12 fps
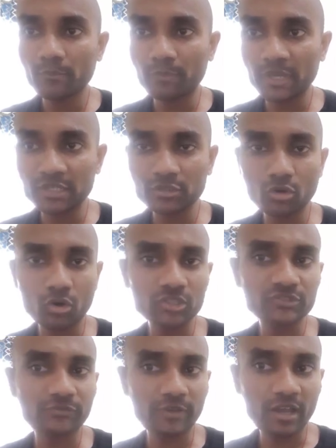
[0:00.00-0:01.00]
pin
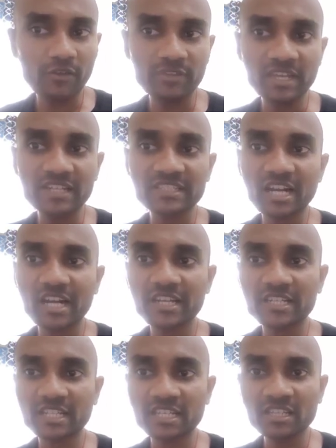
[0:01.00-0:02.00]
codes where we are
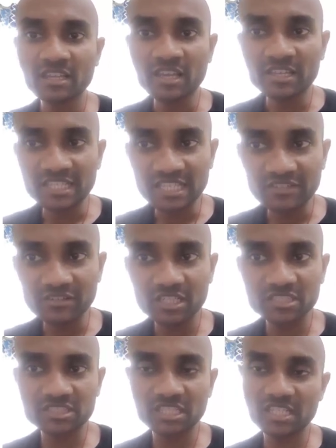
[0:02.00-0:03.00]
targeting,
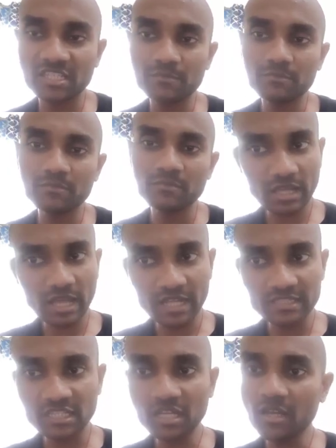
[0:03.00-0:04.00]
keywords, theme,
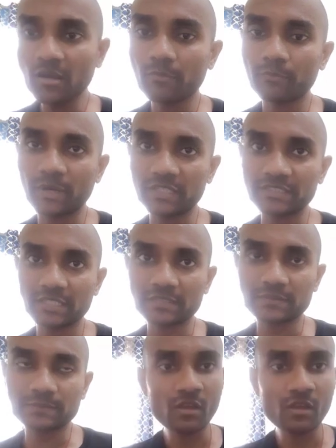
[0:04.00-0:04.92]
and the budget.